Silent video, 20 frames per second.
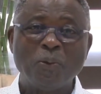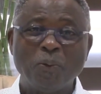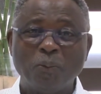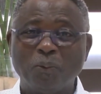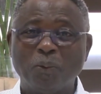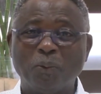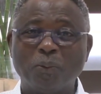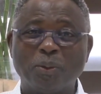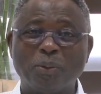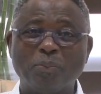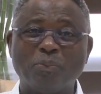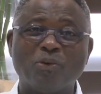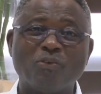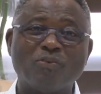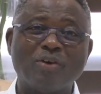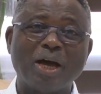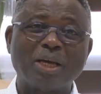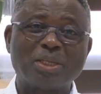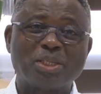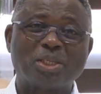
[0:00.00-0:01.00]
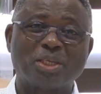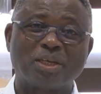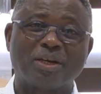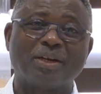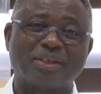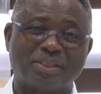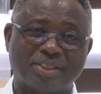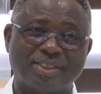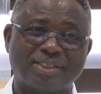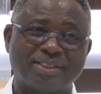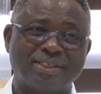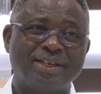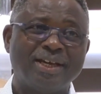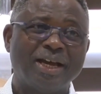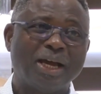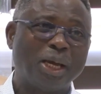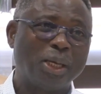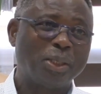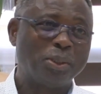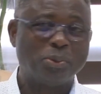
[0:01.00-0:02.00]
we'll remove our shirts
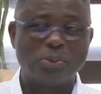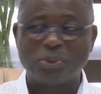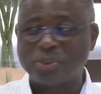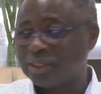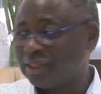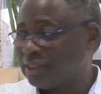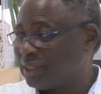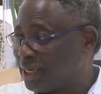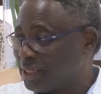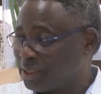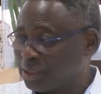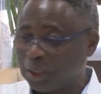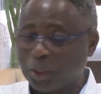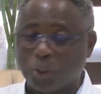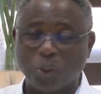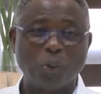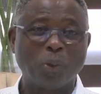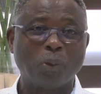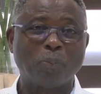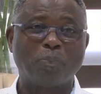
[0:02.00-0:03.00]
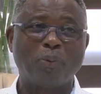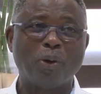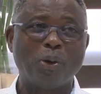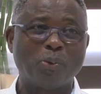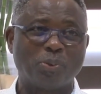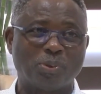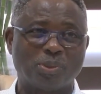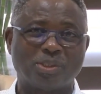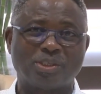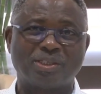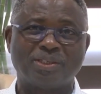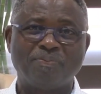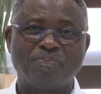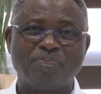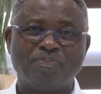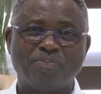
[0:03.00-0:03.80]
and use it as a goal post.